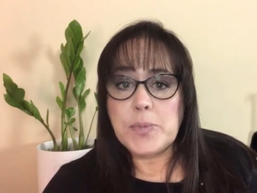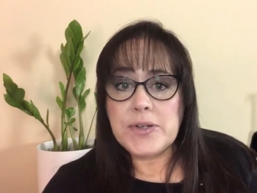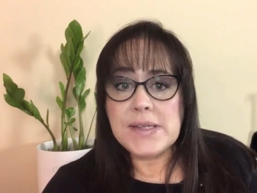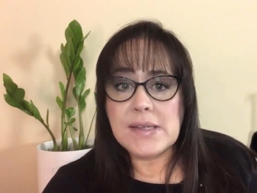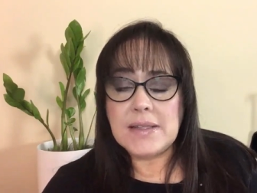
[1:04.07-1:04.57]

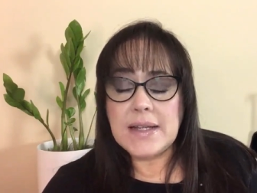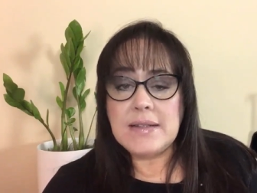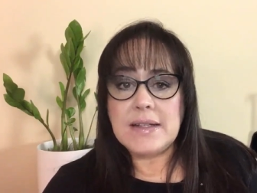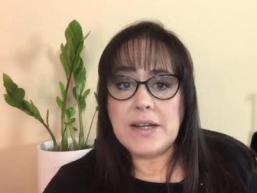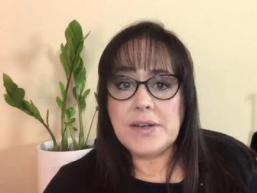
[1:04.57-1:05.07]

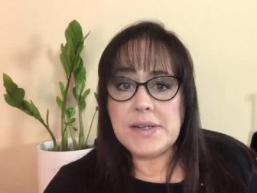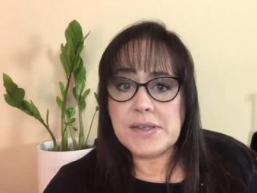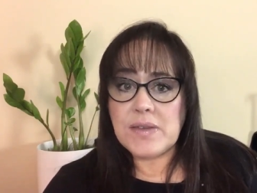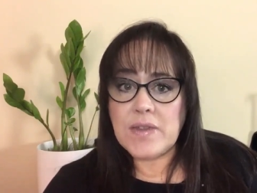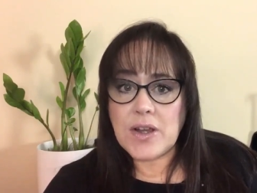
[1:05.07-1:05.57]
pre-selected
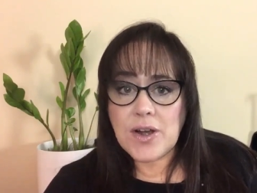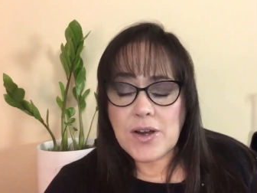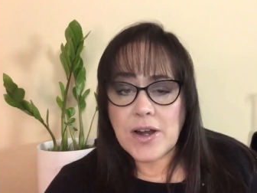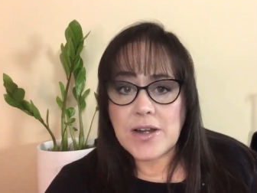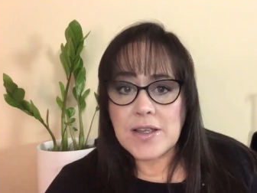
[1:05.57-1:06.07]
areas of the
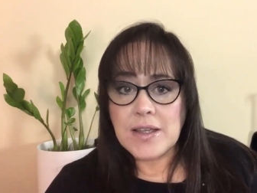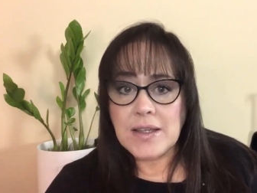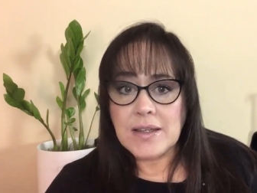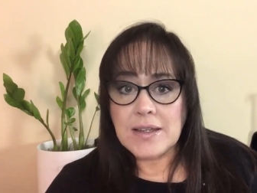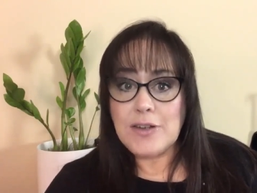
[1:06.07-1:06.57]
card
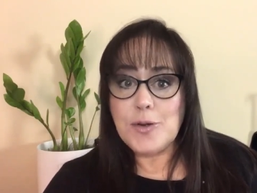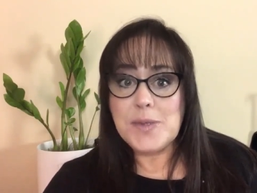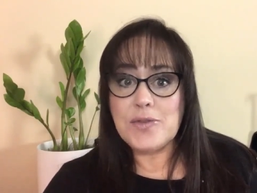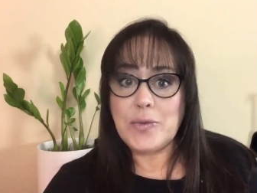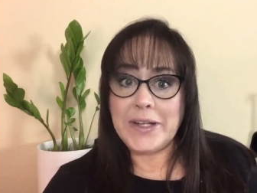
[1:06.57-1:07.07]
in
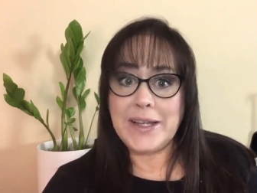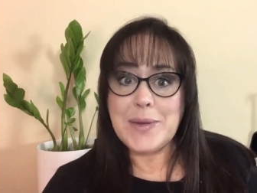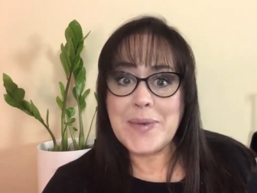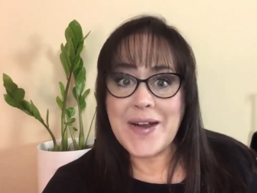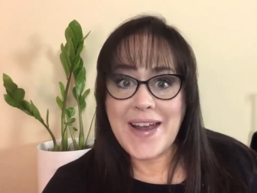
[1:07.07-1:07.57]
hopes of winning
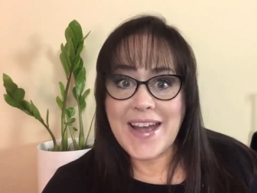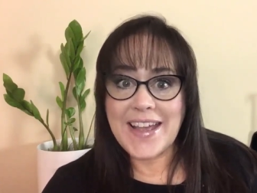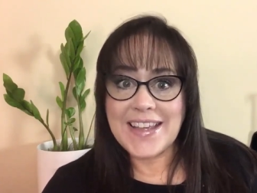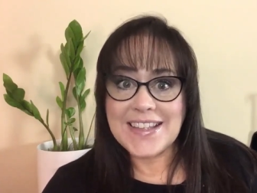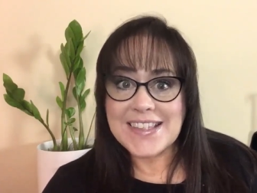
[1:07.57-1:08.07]
a
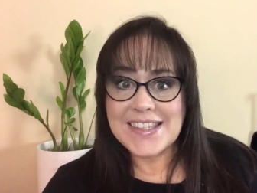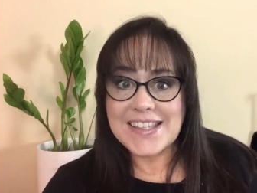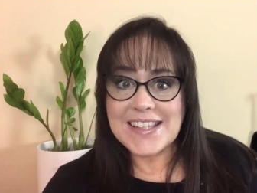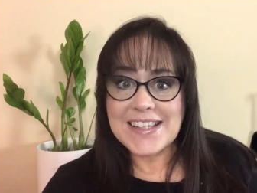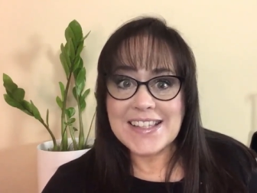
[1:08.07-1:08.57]
prize.